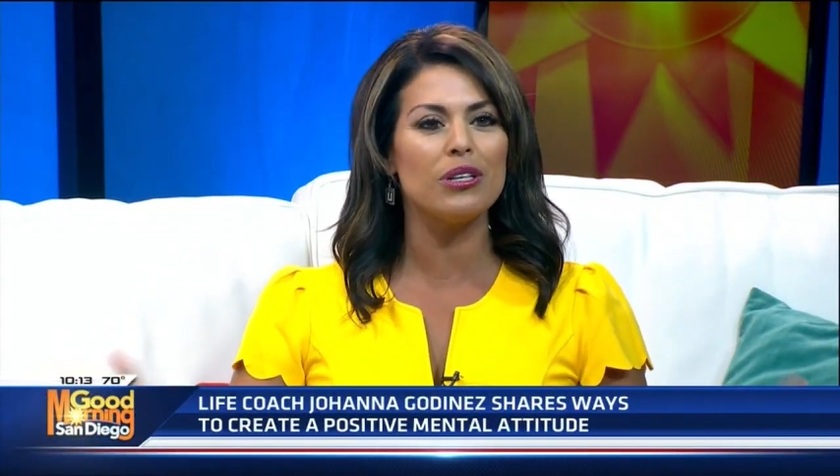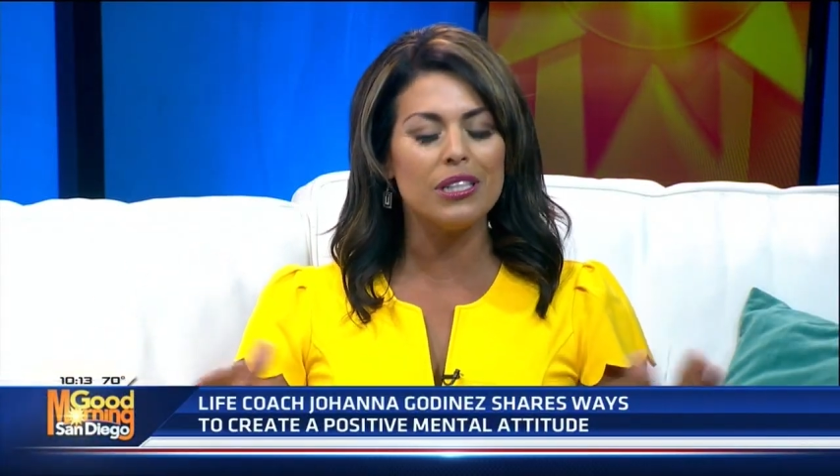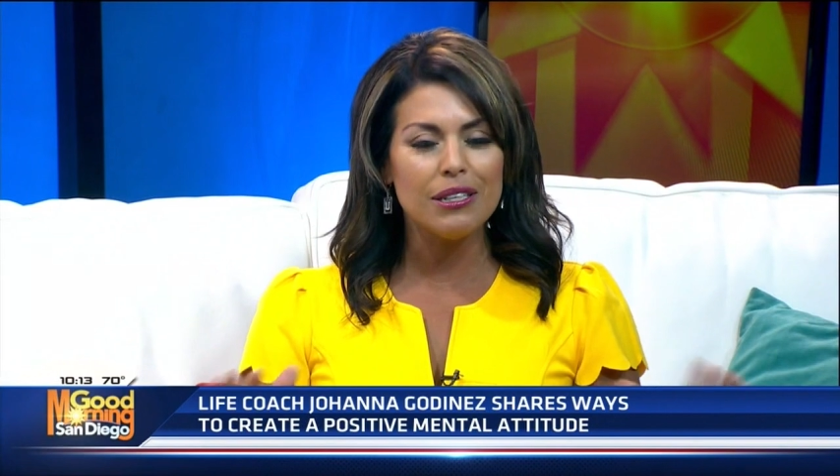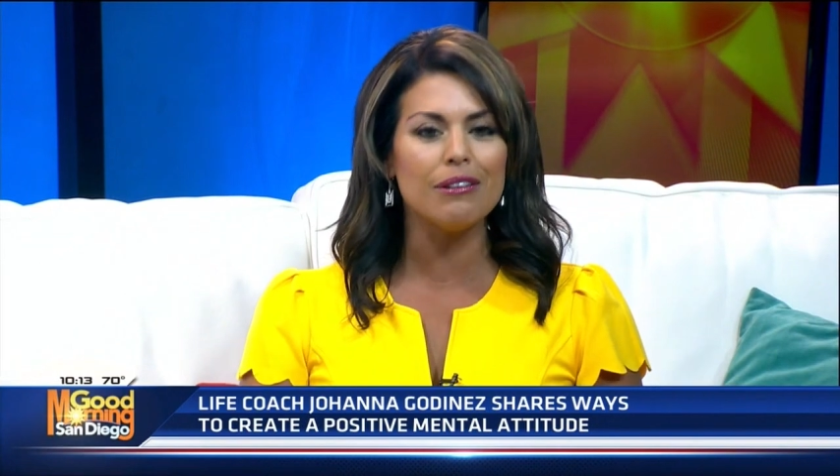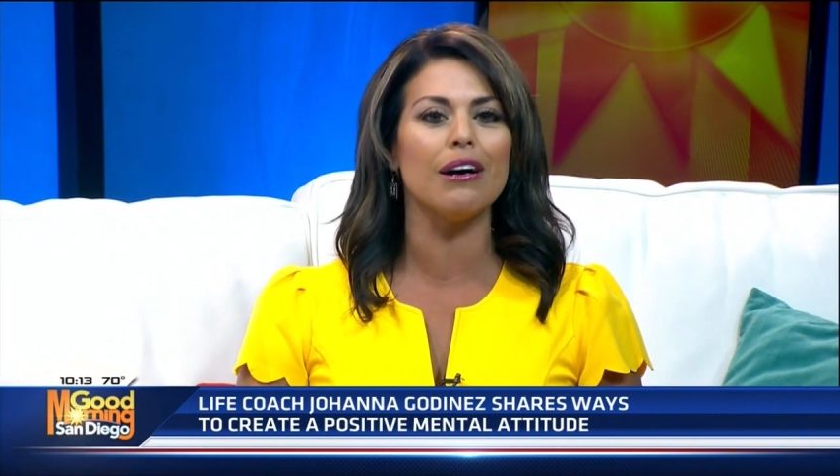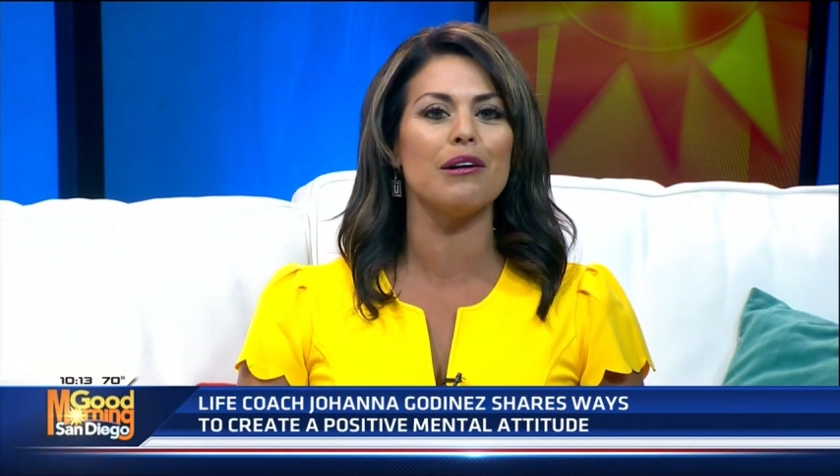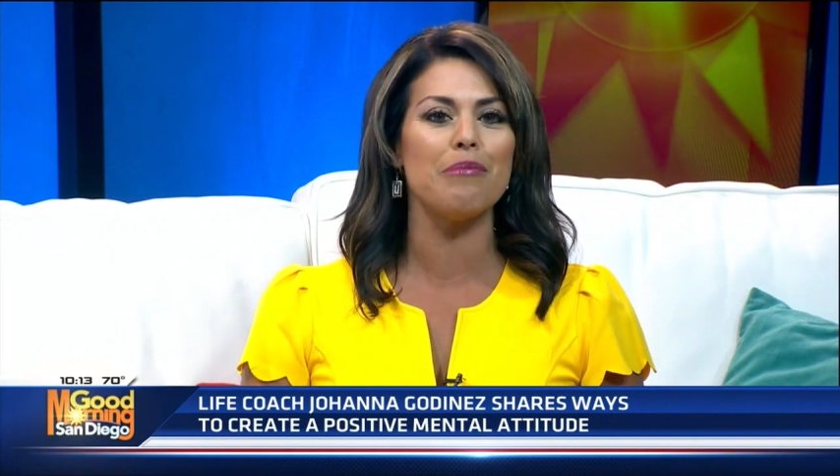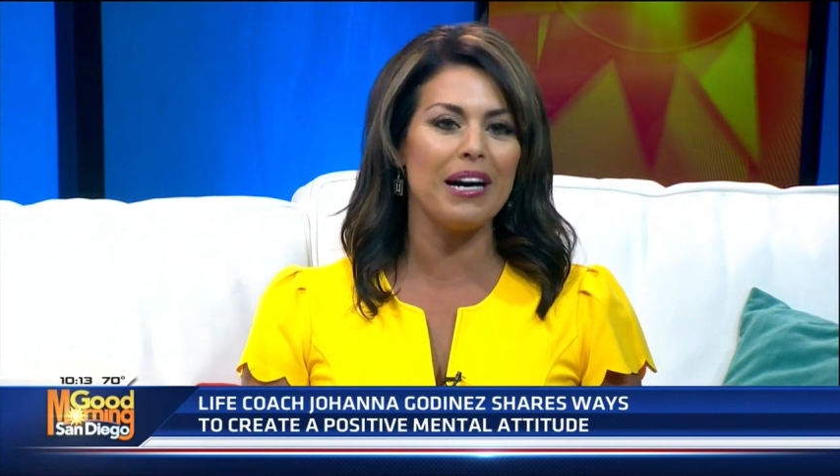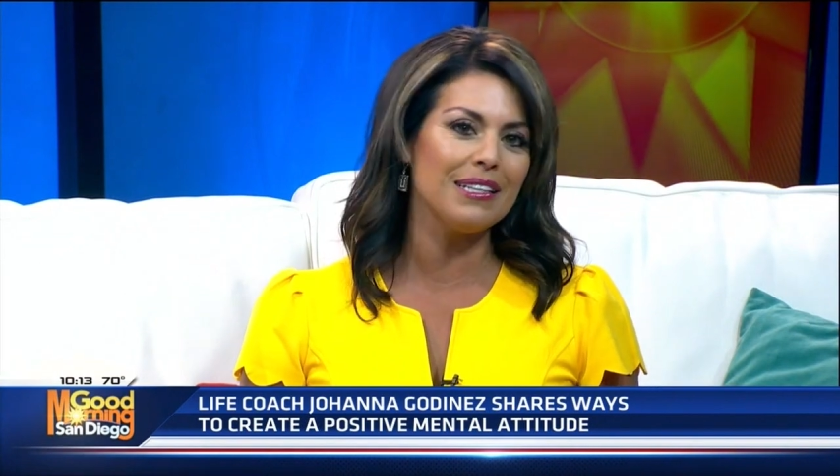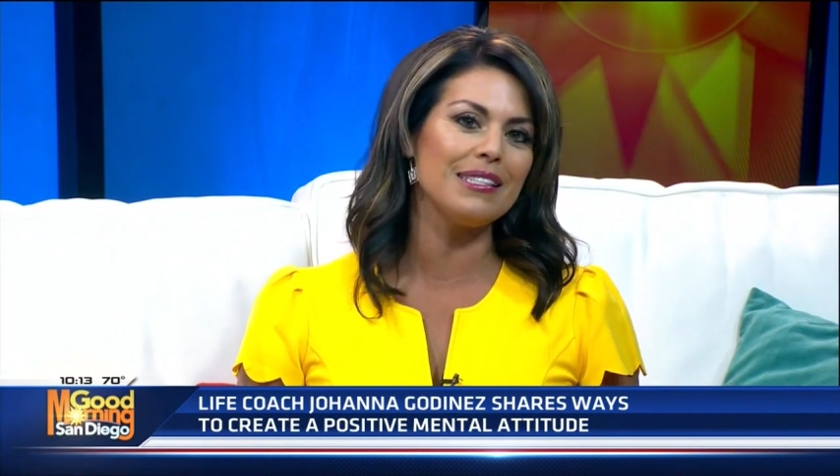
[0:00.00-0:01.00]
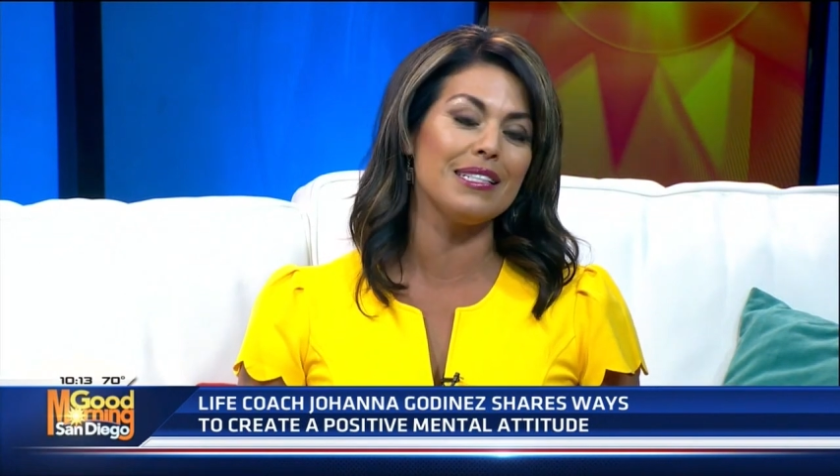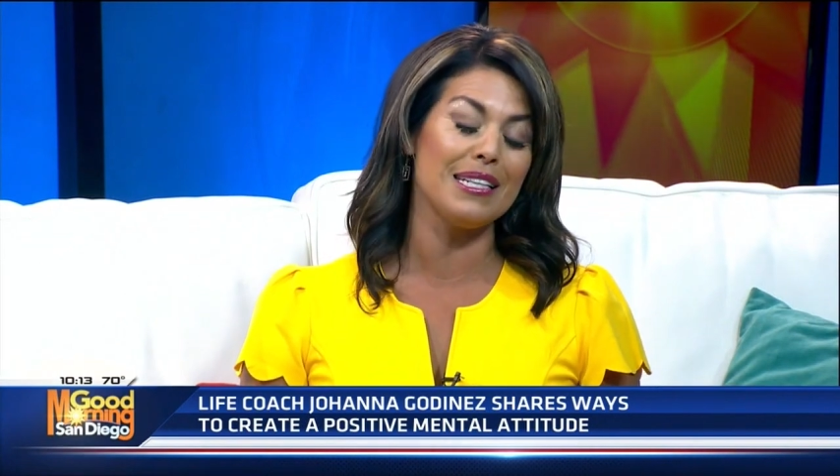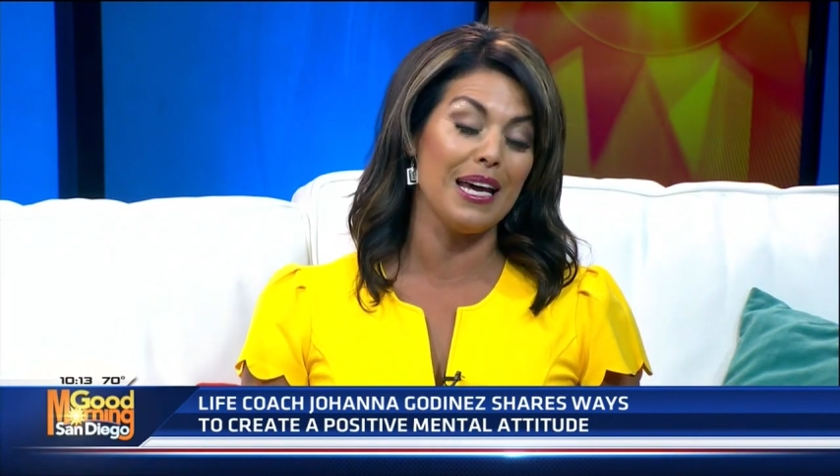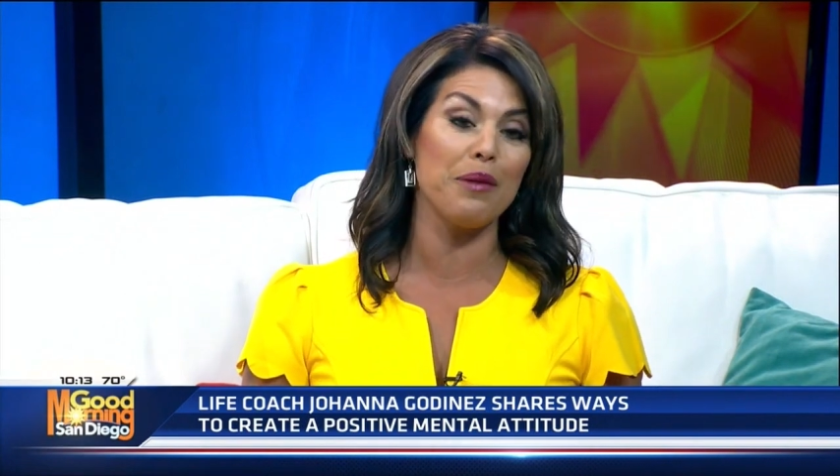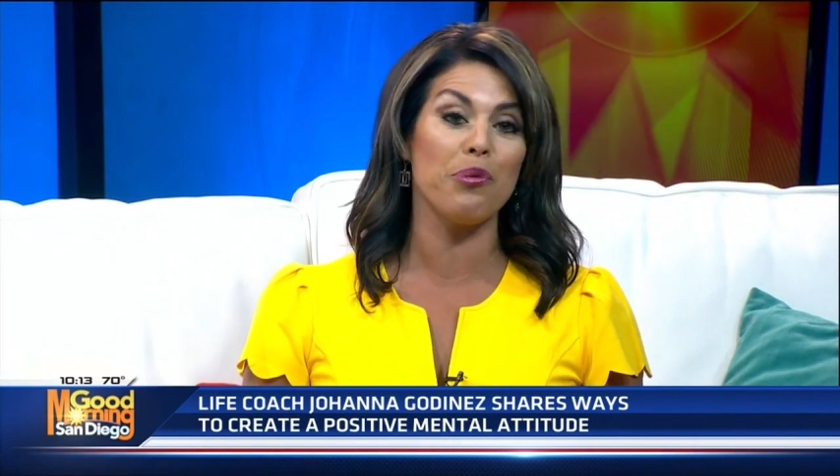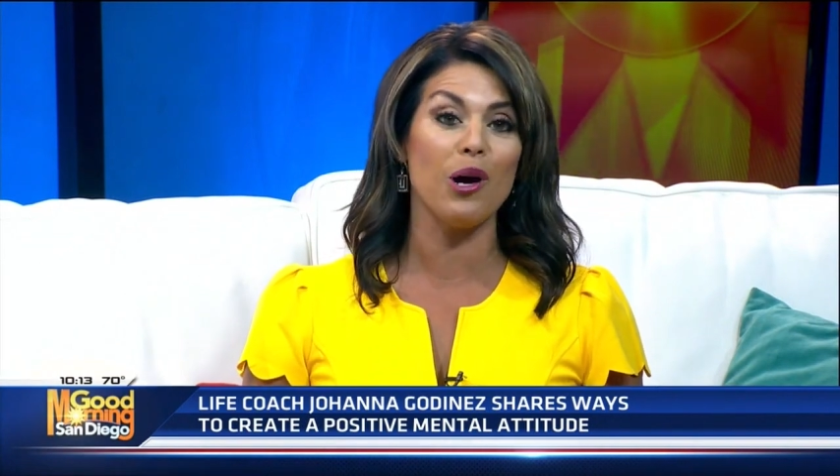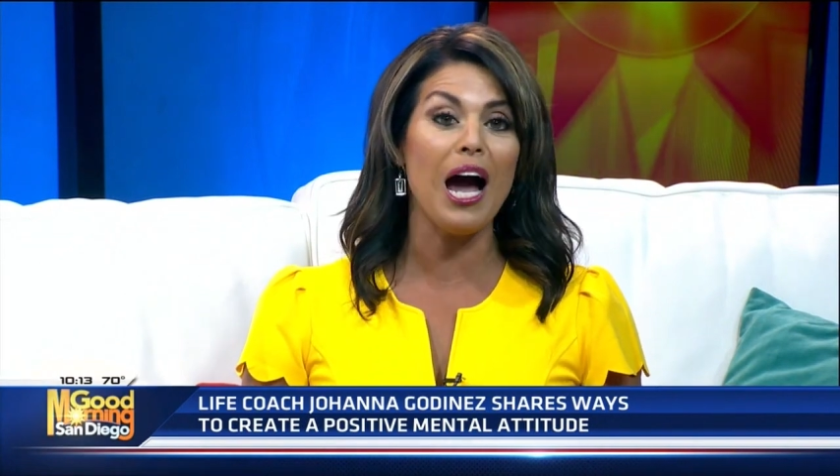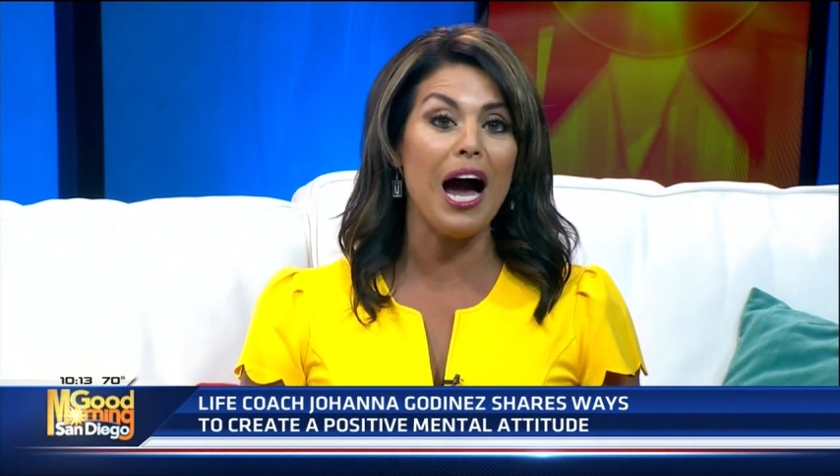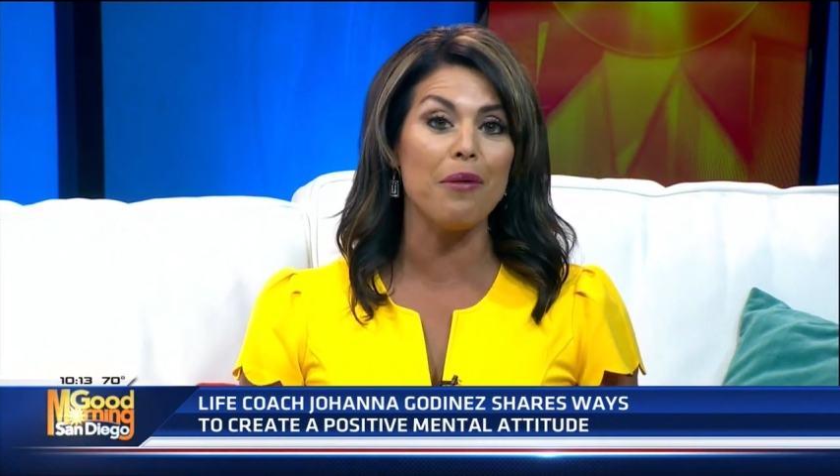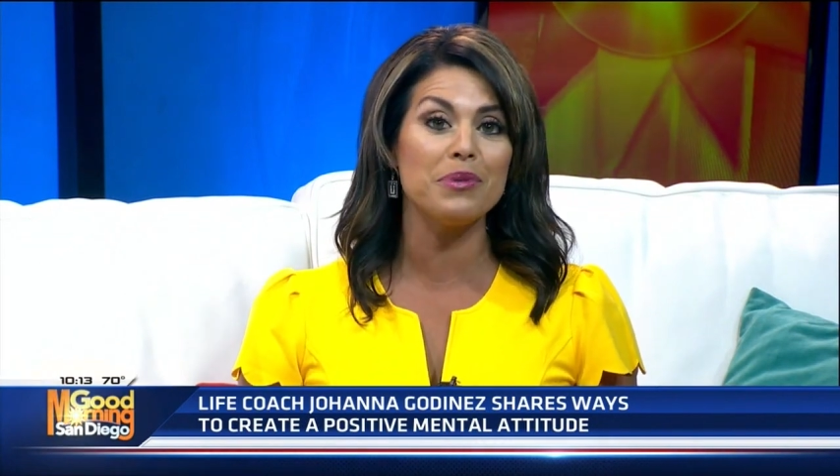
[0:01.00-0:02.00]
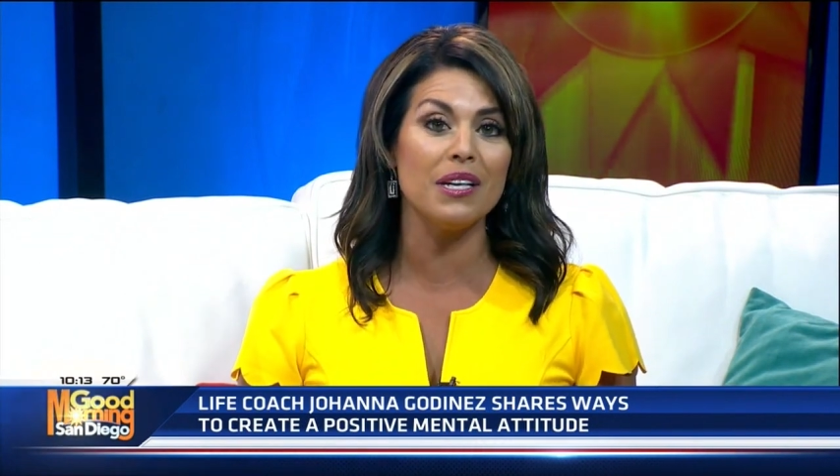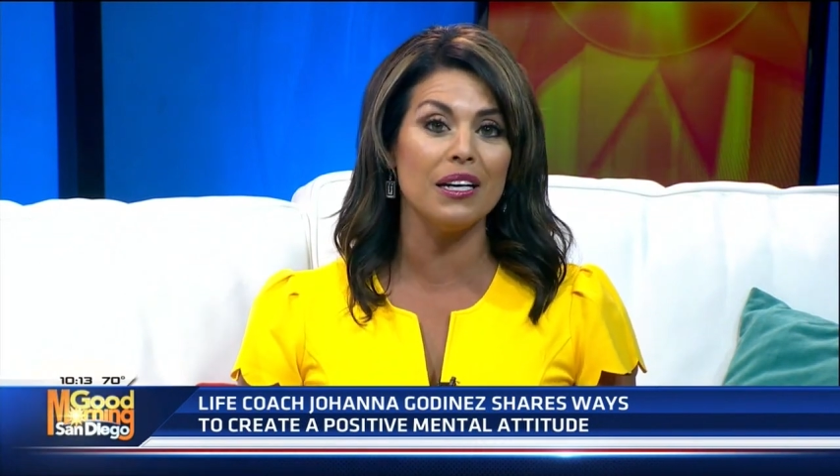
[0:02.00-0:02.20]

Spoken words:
clear our minds today, perhaps.